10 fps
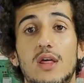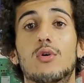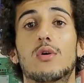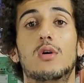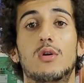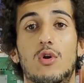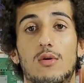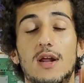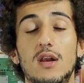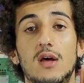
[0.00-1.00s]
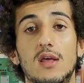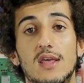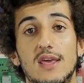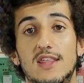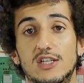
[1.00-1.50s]
and then an expansion
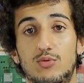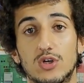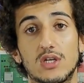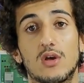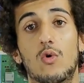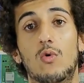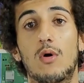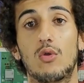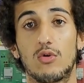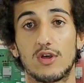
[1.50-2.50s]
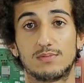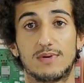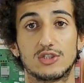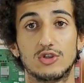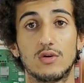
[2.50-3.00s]
module to be able to place
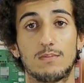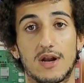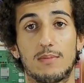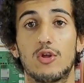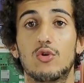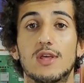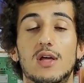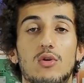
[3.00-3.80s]
it right next to it.